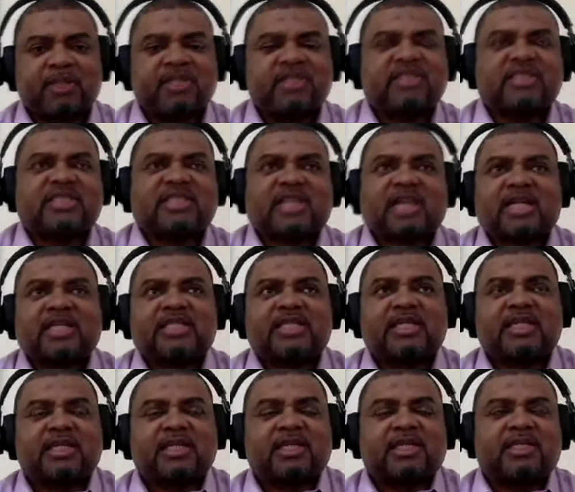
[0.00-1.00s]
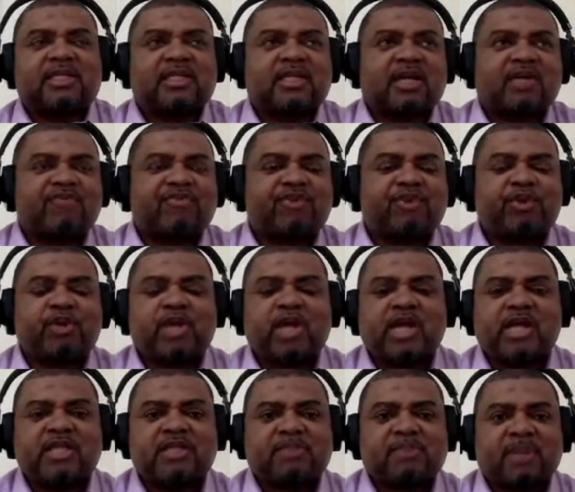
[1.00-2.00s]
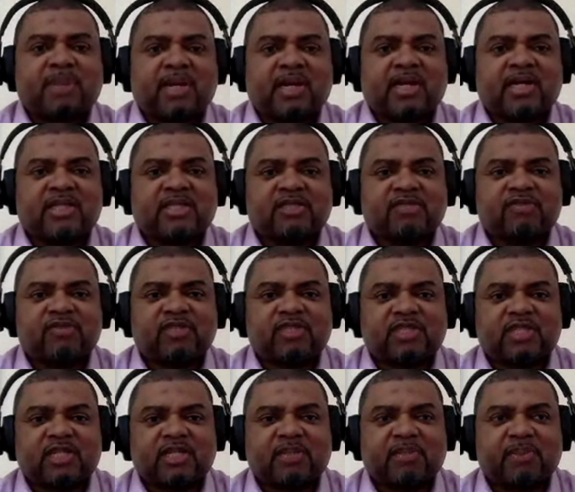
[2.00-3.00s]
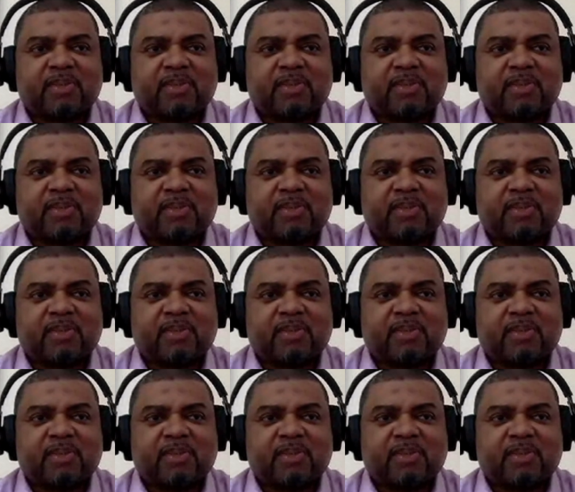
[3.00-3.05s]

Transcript: It started a few years back as fintech